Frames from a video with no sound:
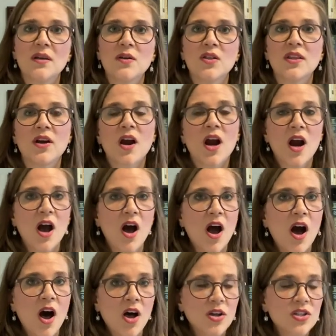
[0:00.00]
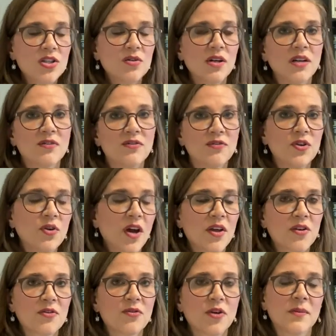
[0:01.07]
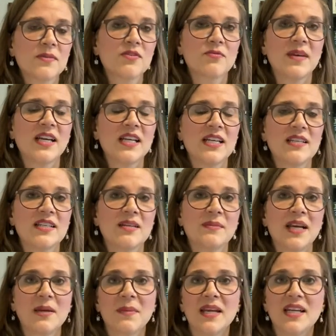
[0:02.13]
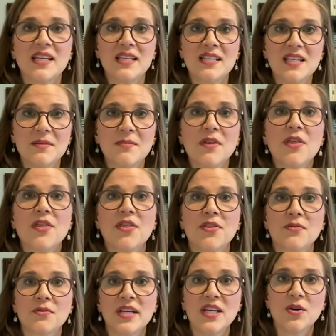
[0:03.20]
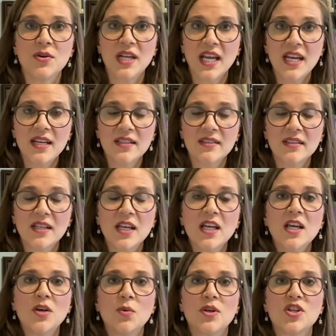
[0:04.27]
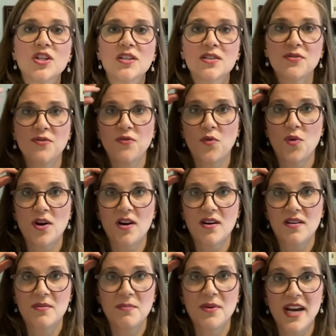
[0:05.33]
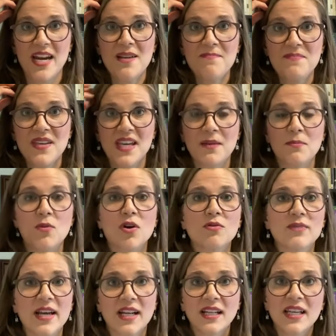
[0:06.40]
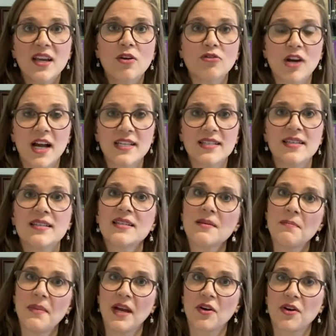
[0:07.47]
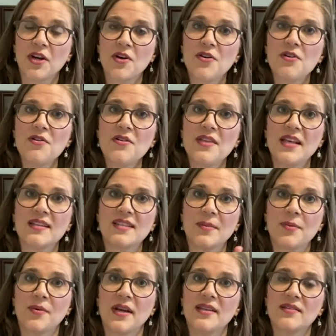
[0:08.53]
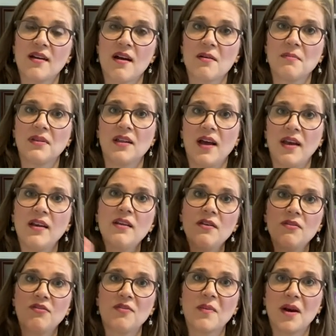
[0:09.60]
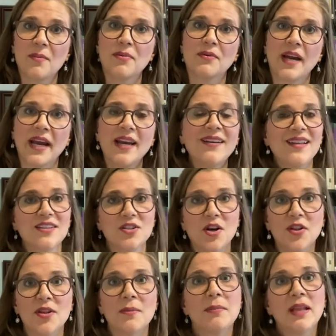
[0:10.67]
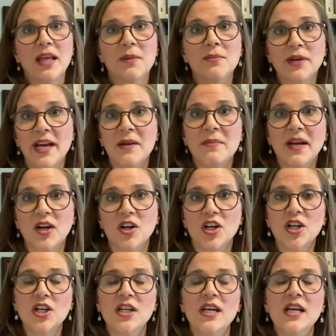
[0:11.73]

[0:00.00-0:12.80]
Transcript: there are also a few other forms of magnesium like magnesium threonate, which is for brain. It more readily crosses the barrier that separates our blood from our brain. It's called the blood-brain barrier.